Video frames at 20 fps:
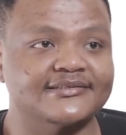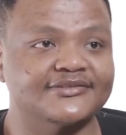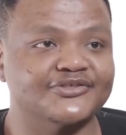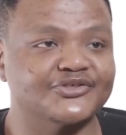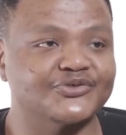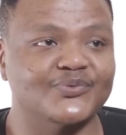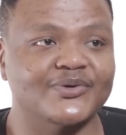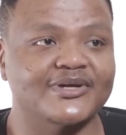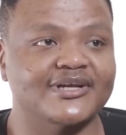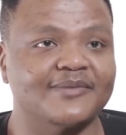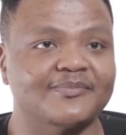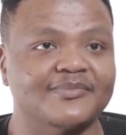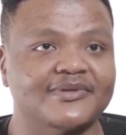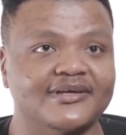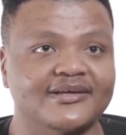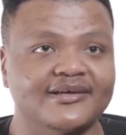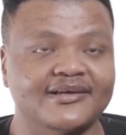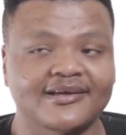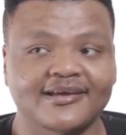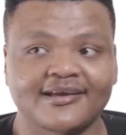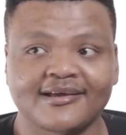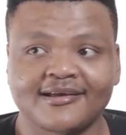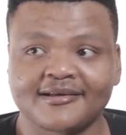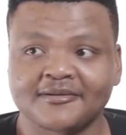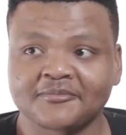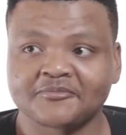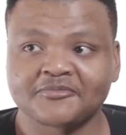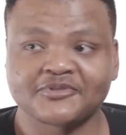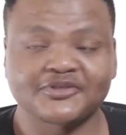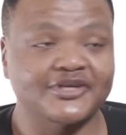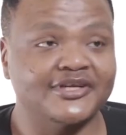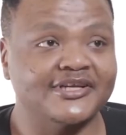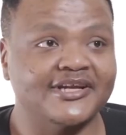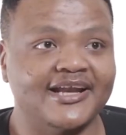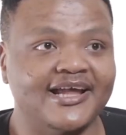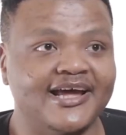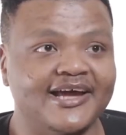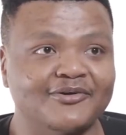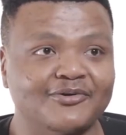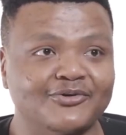I just went up there, said a
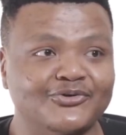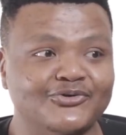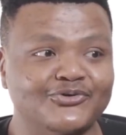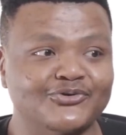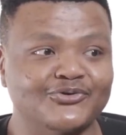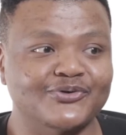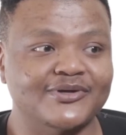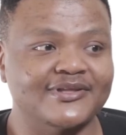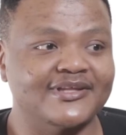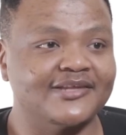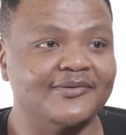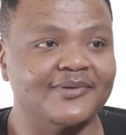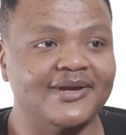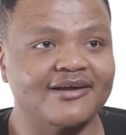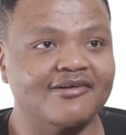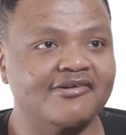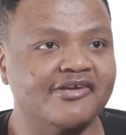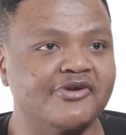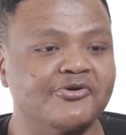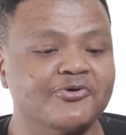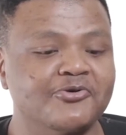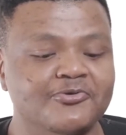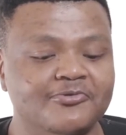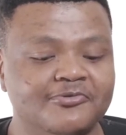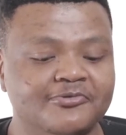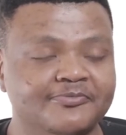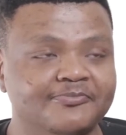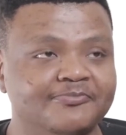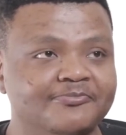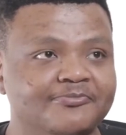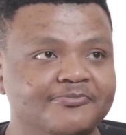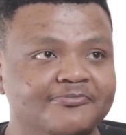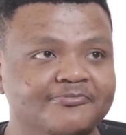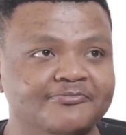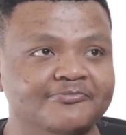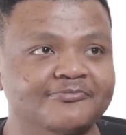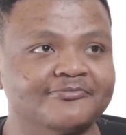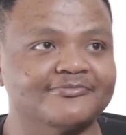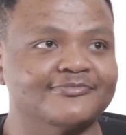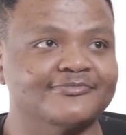line or two, and then they were like, okay, cool.
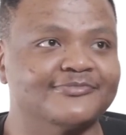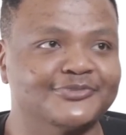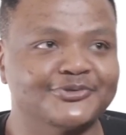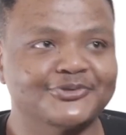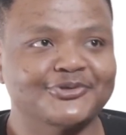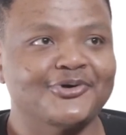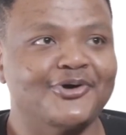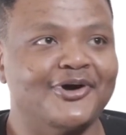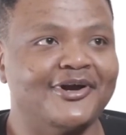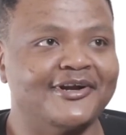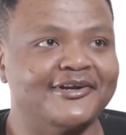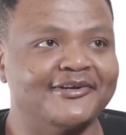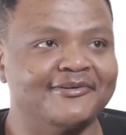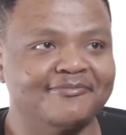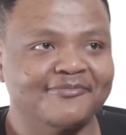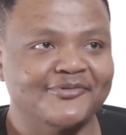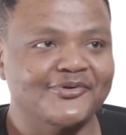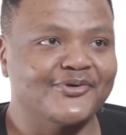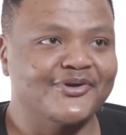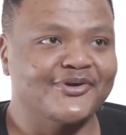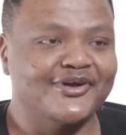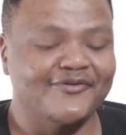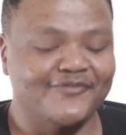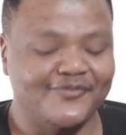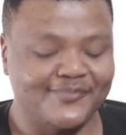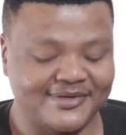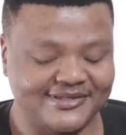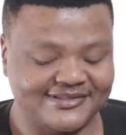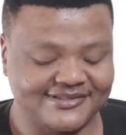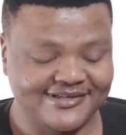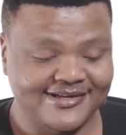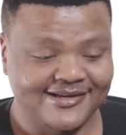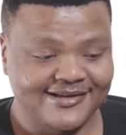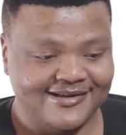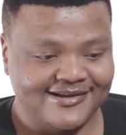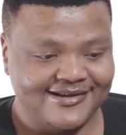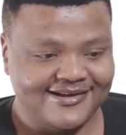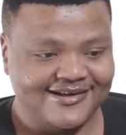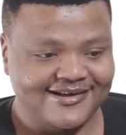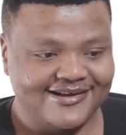Got it. You'll hear from us.
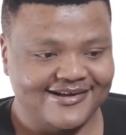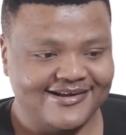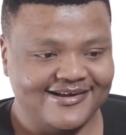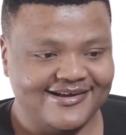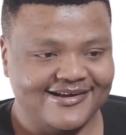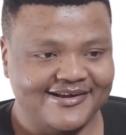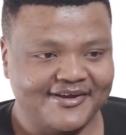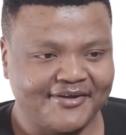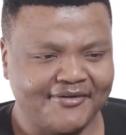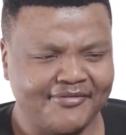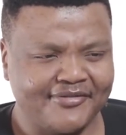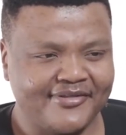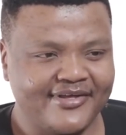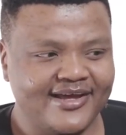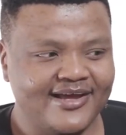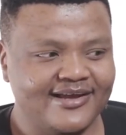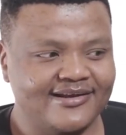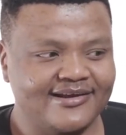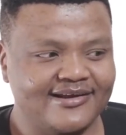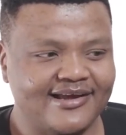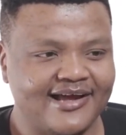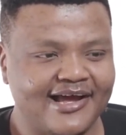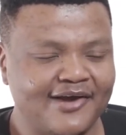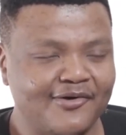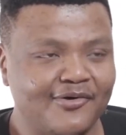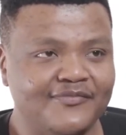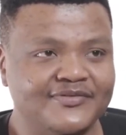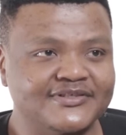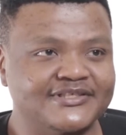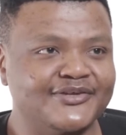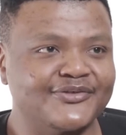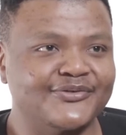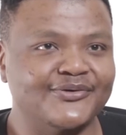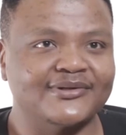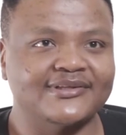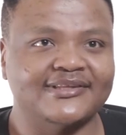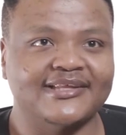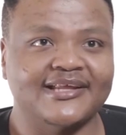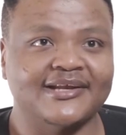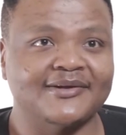And then I obviously
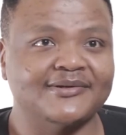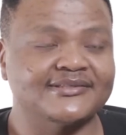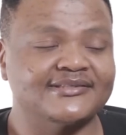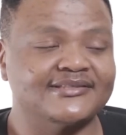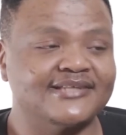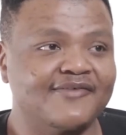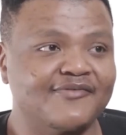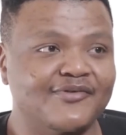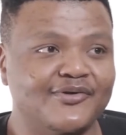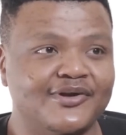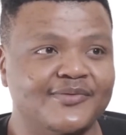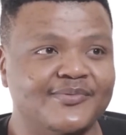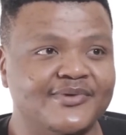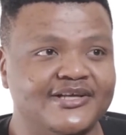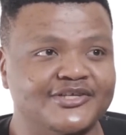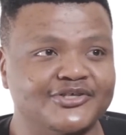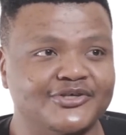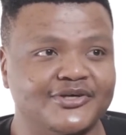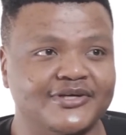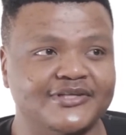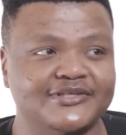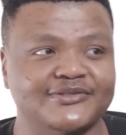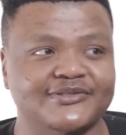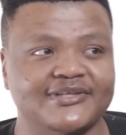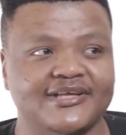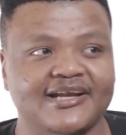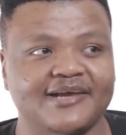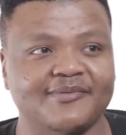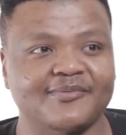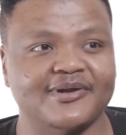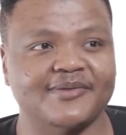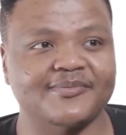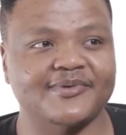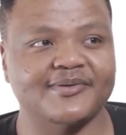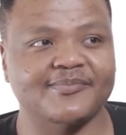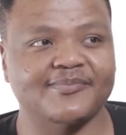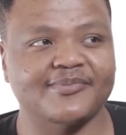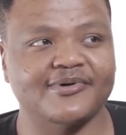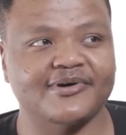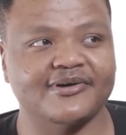thought that there was never going to be a chance that I'm going to
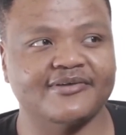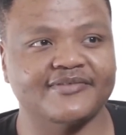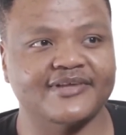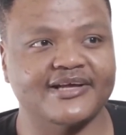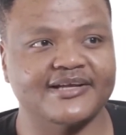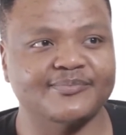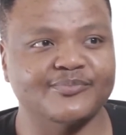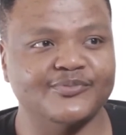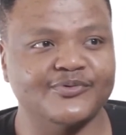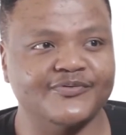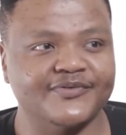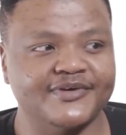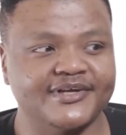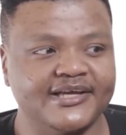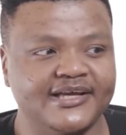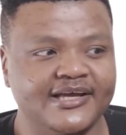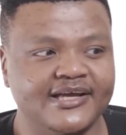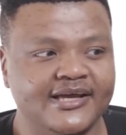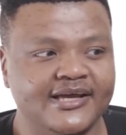be a part of that movie.